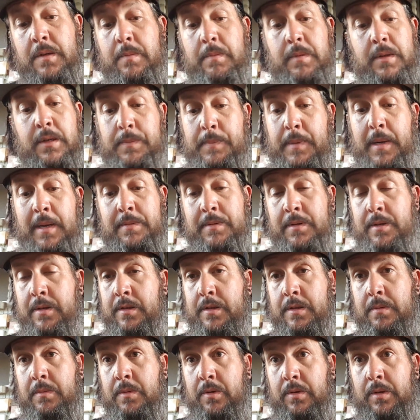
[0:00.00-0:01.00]
This pipe's going
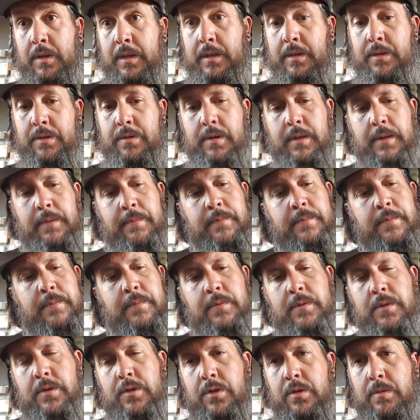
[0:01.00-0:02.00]
to smoke like a dream.
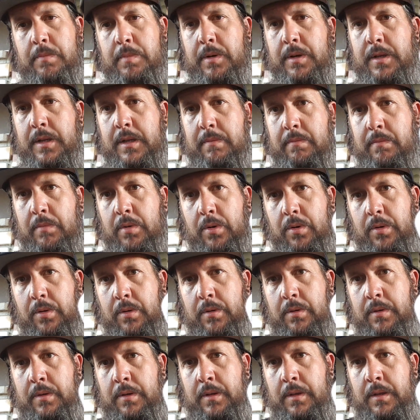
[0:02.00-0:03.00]
Super deep bowl,
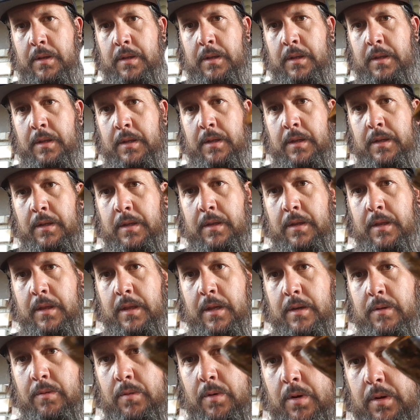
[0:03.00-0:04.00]

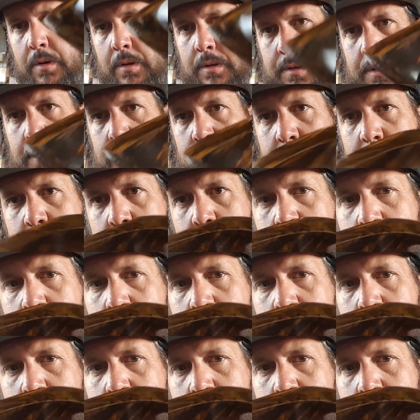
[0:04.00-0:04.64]
thick walls.